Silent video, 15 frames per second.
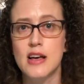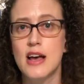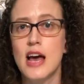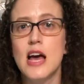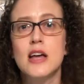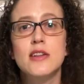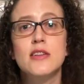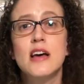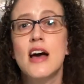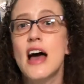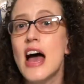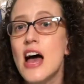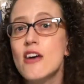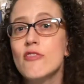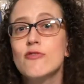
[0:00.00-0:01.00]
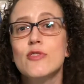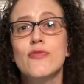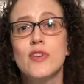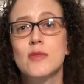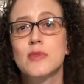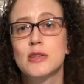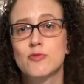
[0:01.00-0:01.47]
And every
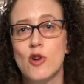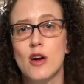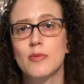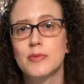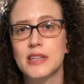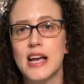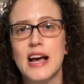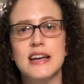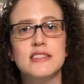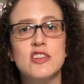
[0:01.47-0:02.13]
female probably has